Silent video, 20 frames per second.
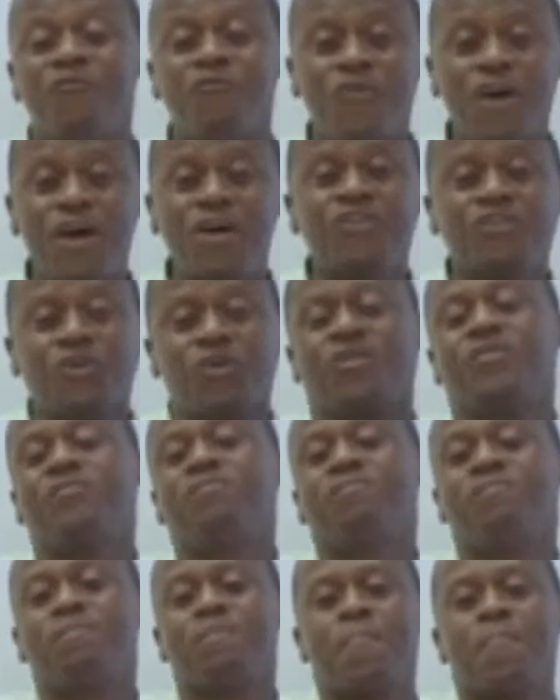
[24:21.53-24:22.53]
very short
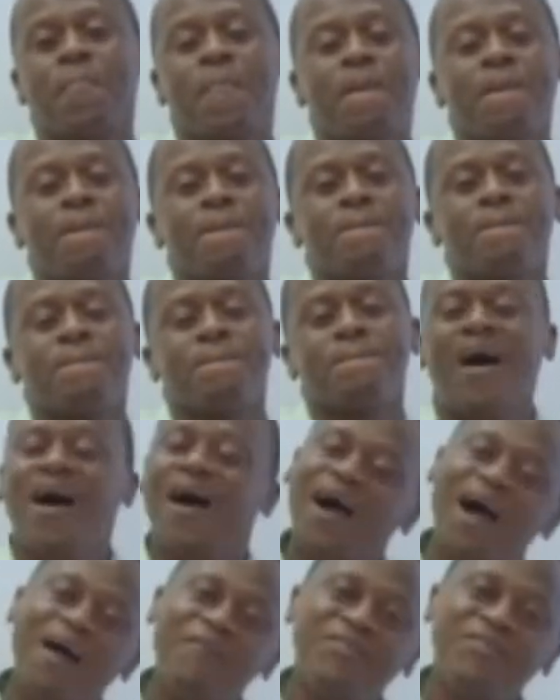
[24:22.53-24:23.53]

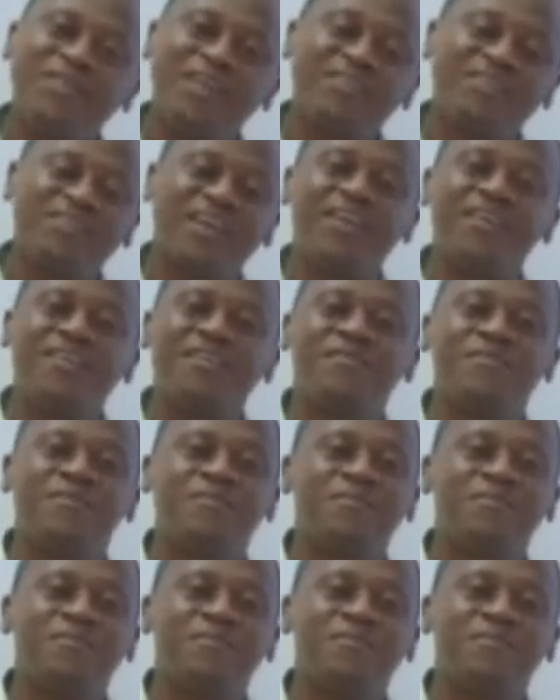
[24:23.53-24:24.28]
a said.